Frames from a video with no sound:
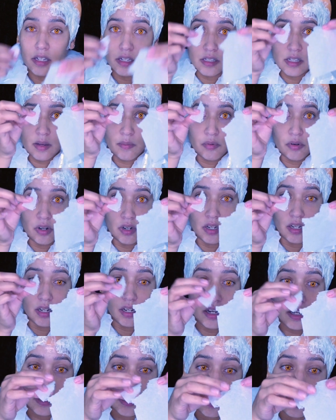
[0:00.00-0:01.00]
except we're going to
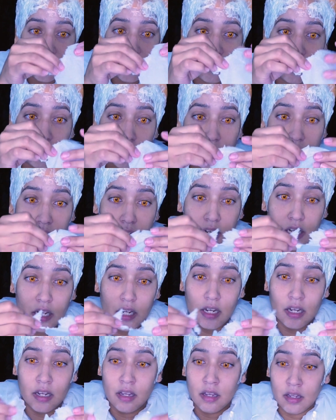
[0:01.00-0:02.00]
cut little
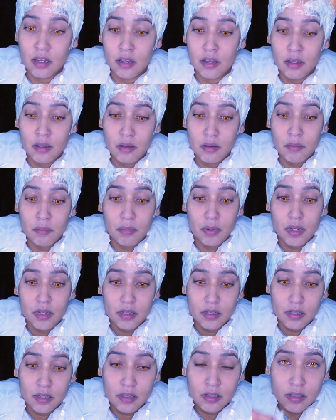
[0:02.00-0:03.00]
tiny
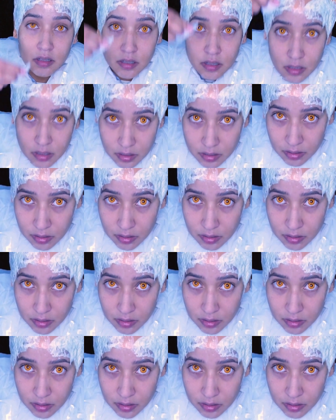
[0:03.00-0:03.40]
pieces.